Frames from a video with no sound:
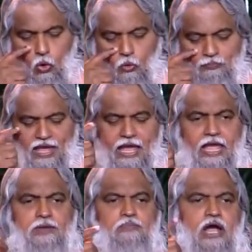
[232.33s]

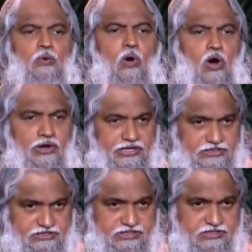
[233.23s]
Obey my
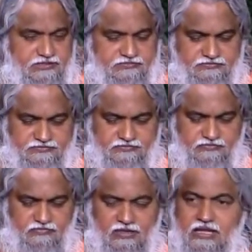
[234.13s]
voice,
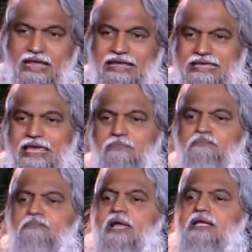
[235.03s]

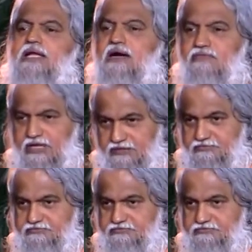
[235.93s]
keep my covenant.